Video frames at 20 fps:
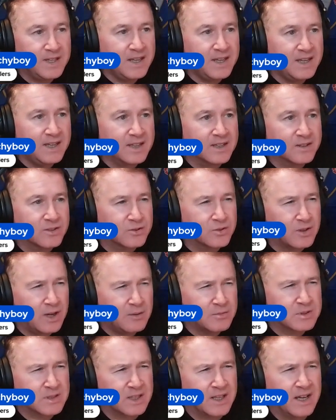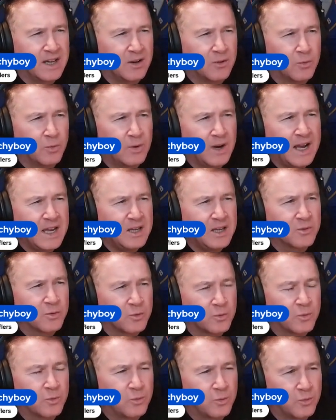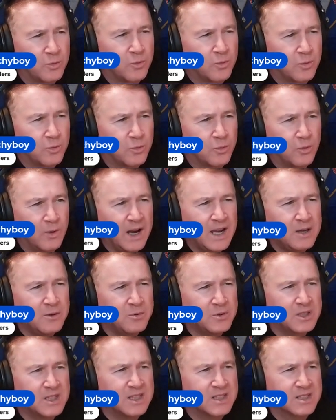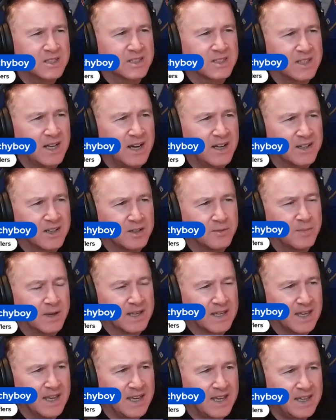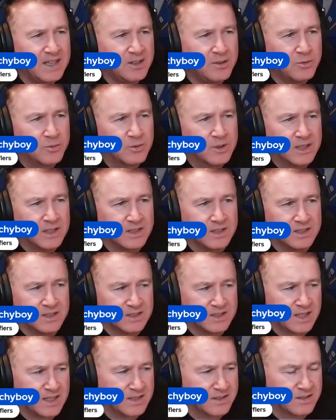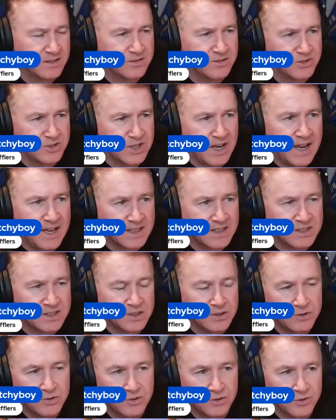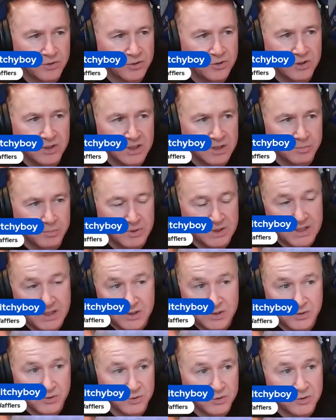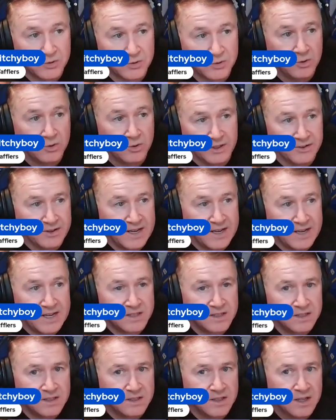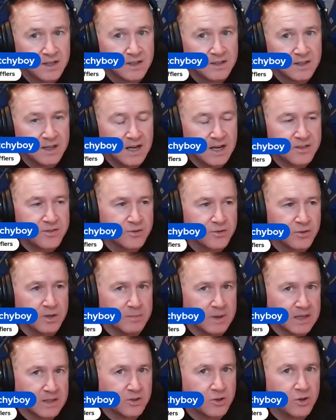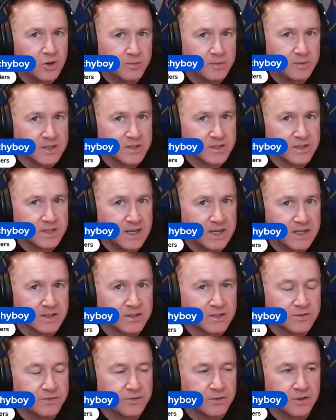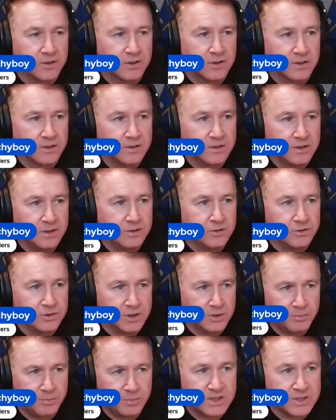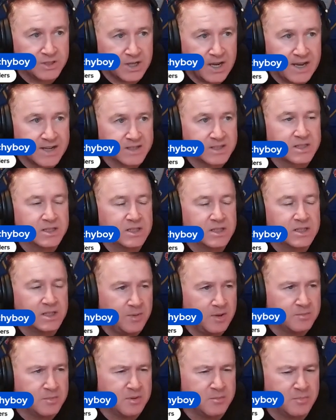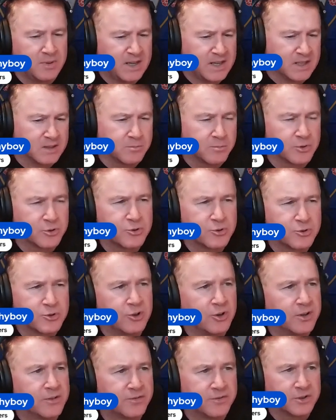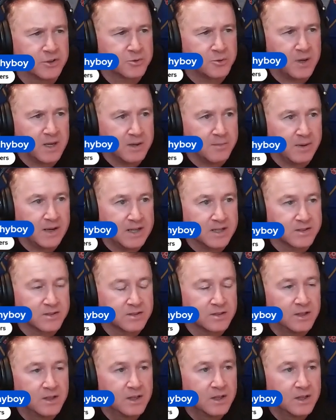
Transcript: Yeah. Like, so I was like, why? Skiing for why like would a couple they start him again when he's had Jackson who couldn't play, so totally rested? I thought it made common sense for, you know, you play Jackson, you maybe bring Brogier on for 20 minutes.